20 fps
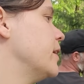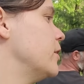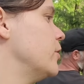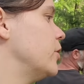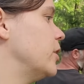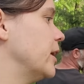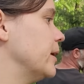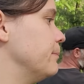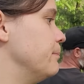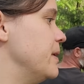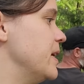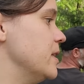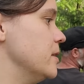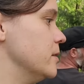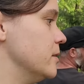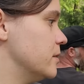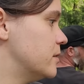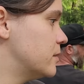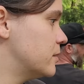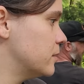They look like
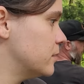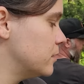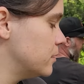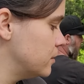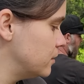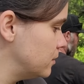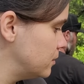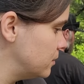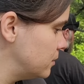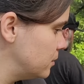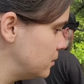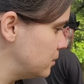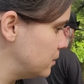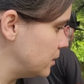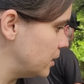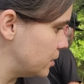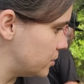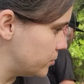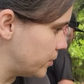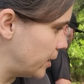mittens. Yep.
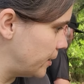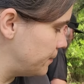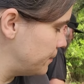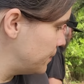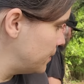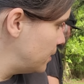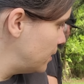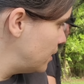That's right.